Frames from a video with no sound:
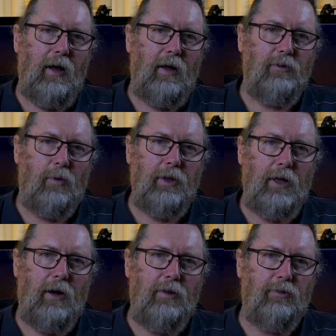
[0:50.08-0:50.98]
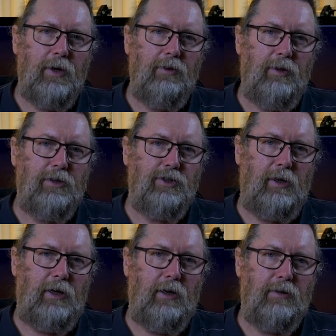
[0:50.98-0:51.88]
There are really only three things you
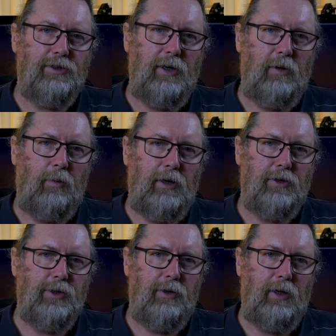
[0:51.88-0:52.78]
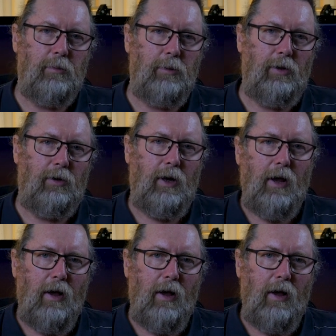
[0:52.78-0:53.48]
need to consider when you're shooting the moon.